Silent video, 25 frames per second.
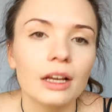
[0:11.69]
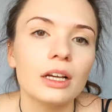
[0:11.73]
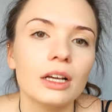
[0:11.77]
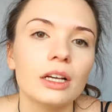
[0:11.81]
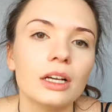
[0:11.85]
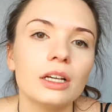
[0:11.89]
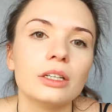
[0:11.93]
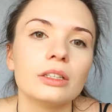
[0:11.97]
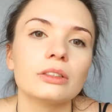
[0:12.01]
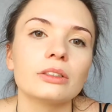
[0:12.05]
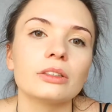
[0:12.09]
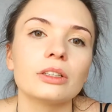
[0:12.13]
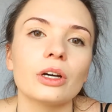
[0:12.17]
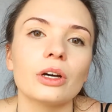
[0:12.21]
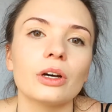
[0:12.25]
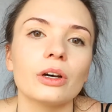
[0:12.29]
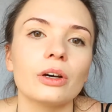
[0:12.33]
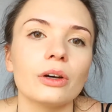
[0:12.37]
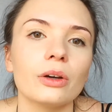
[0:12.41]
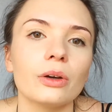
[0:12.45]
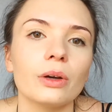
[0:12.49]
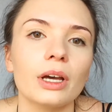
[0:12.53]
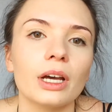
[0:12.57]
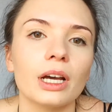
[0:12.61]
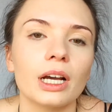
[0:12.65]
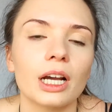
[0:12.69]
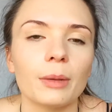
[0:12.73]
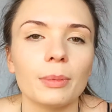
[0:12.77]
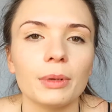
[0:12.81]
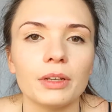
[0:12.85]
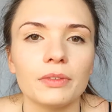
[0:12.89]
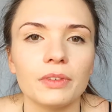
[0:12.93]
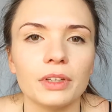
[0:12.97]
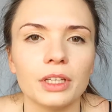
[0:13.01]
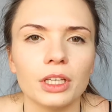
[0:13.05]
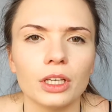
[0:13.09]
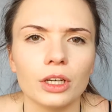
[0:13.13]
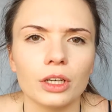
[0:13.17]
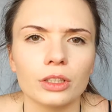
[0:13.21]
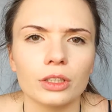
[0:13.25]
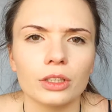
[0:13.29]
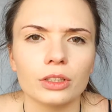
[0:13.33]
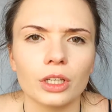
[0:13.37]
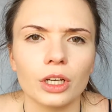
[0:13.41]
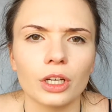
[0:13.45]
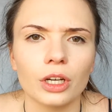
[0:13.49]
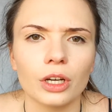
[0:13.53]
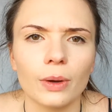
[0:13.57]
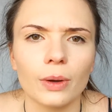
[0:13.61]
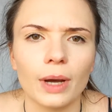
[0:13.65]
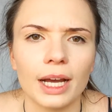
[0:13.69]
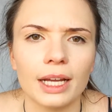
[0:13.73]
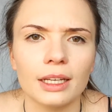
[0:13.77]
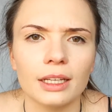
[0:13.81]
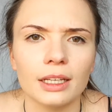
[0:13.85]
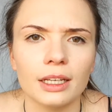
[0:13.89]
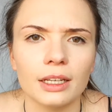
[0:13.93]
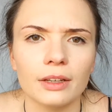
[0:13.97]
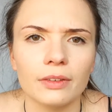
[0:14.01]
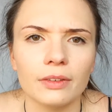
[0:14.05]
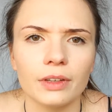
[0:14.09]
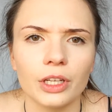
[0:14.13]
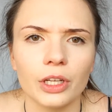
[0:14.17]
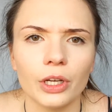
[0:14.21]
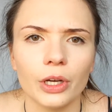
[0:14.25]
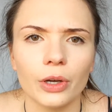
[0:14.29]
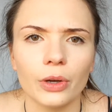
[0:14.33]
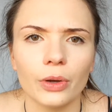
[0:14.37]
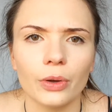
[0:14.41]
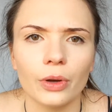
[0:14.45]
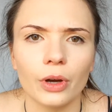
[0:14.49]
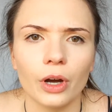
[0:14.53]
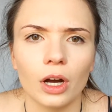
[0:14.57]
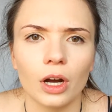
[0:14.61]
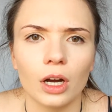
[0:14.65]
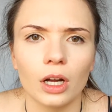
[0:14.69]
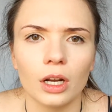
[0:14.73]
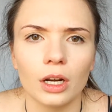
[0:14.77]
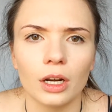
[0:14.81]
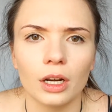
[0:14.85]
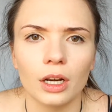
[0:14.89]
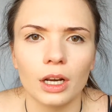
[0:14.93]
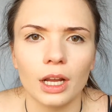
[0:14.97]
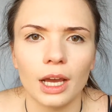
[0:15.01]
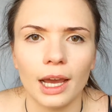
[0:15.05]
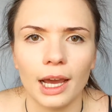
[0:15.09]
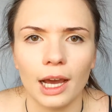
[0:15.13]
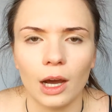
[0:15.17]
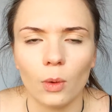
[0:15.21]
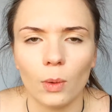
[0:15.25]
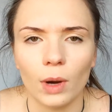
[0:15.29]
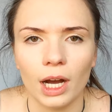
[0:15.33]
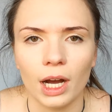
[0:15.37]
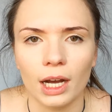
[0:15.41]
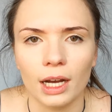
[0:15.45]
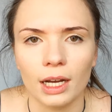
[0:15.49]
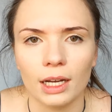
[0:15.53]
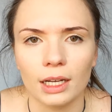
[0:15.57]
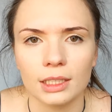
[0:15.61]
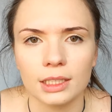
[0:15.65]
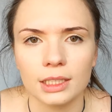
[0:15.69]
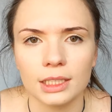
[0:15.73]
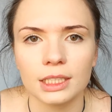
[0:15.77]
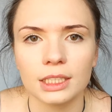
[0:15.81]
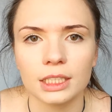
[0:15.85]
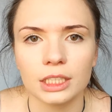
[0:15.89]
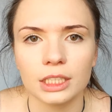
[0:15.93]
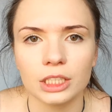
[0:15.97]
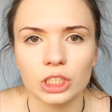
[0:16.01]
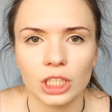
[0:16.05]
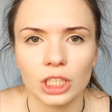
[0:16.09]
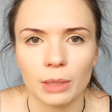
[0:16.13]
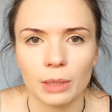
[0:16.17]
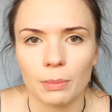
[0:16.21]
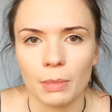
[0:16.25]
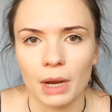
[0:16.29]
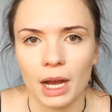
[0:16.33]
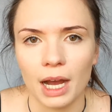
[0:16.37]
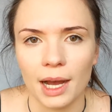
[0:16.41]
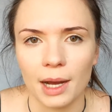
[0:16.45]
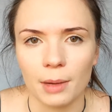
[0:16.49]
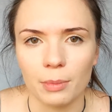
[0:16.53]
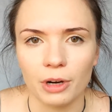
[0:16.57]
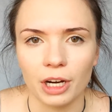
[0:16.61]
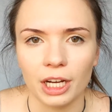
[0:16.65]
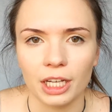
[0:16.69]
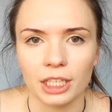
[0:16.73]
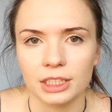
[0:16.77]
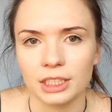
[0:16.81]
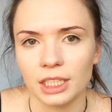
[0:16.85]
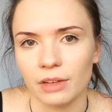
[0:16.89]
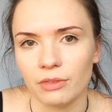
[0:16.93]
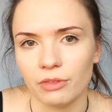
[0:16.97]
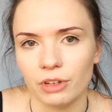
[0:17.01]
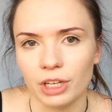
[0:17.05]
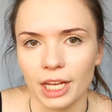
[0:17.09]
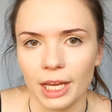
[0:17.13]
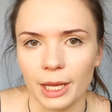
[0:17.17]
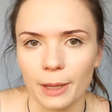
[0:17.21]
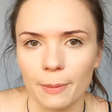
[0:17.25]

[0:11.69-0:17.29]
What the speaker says: So a couple of videos ago I did a video on how I tint and shape my eyebrows every day.